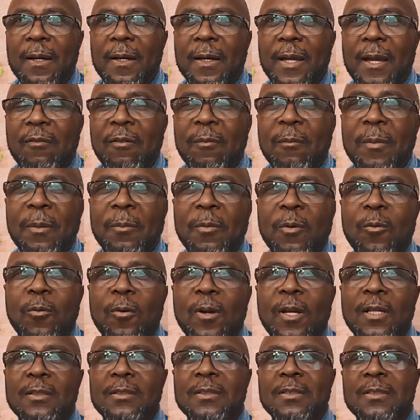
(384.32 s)
I remember
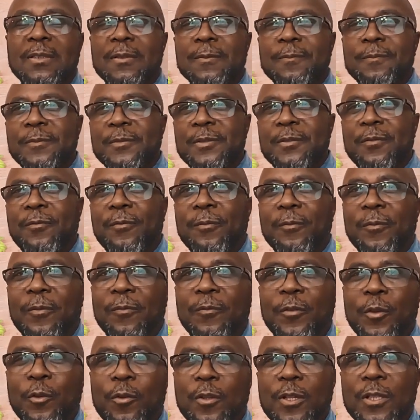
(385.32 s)
once,
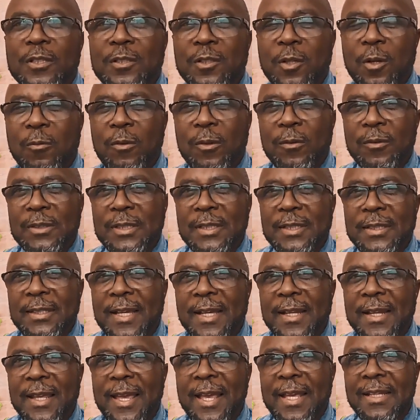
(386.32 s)
a few years ago, we was in
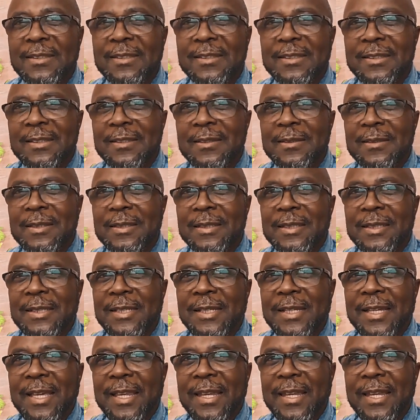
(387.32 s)
Tallahassee,
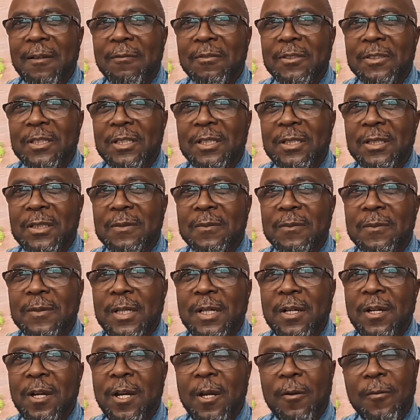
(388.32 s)
and there was a
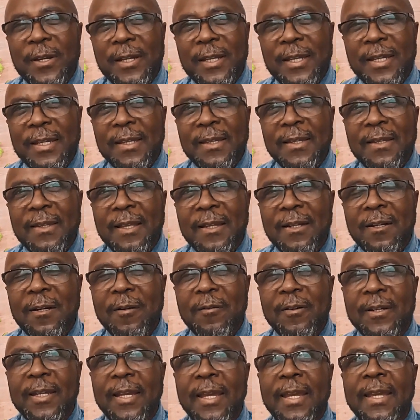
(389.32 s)
hurricane, not a
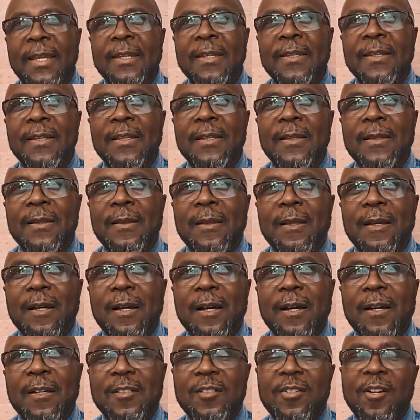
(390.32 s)
hurricane,
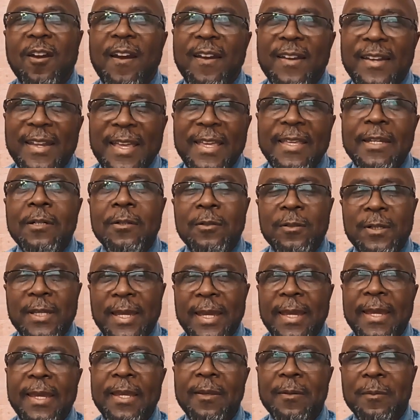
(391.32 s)
a tornado
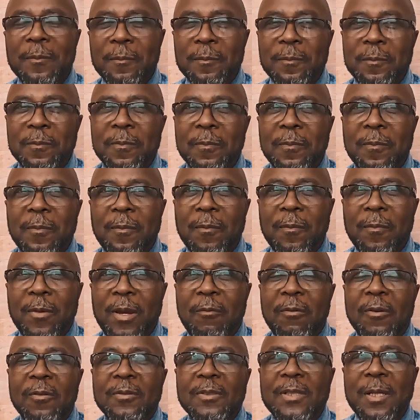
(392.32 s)
came
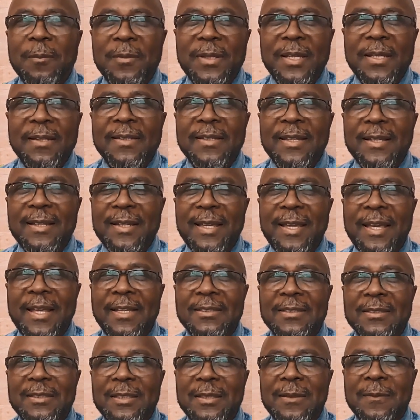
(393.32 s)
while we was up there in
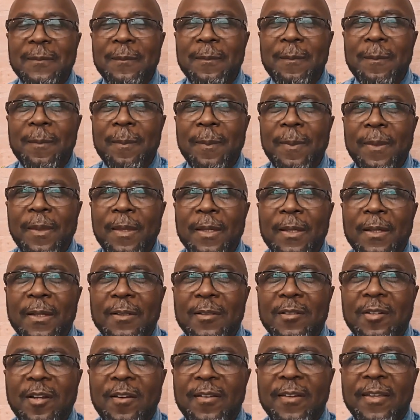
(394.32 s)
Tallahassee.
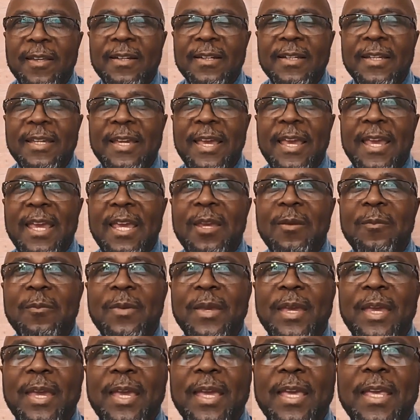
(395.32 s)
A tornado came
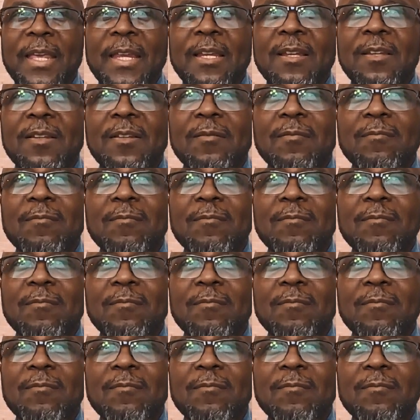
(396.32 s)
and